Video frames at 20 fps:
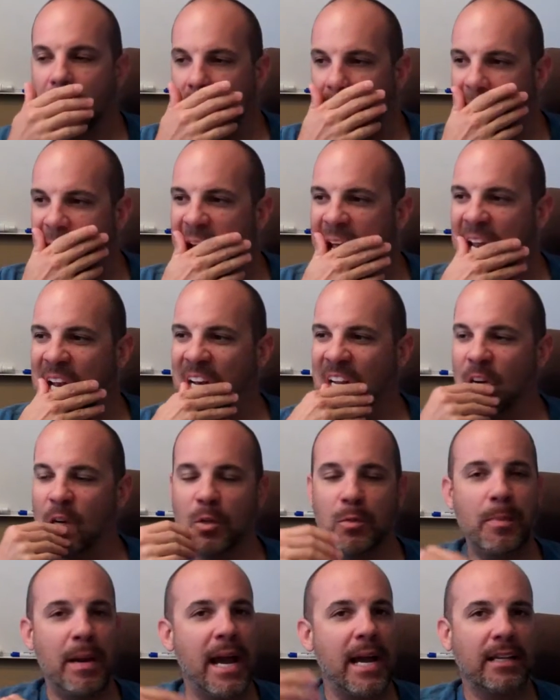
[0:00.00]
And it
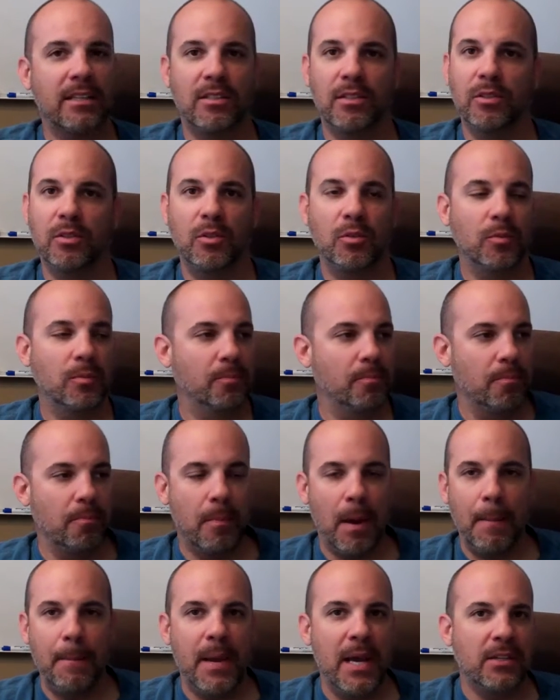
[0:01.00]
goes back to
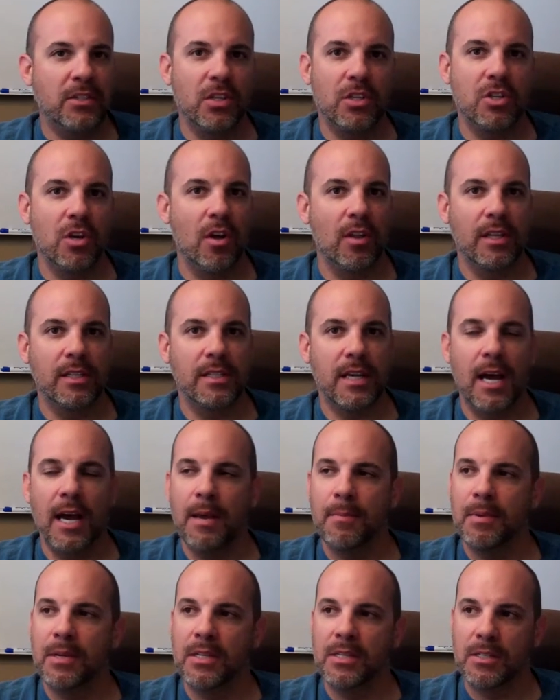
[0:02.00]
my message all the
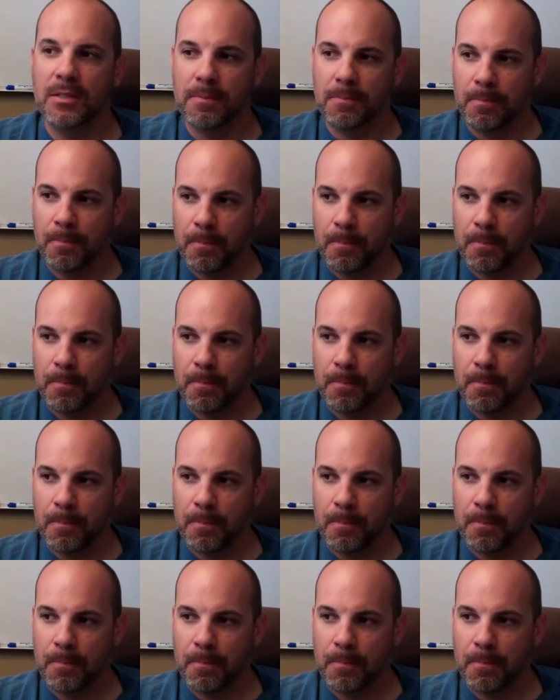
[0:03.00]
time is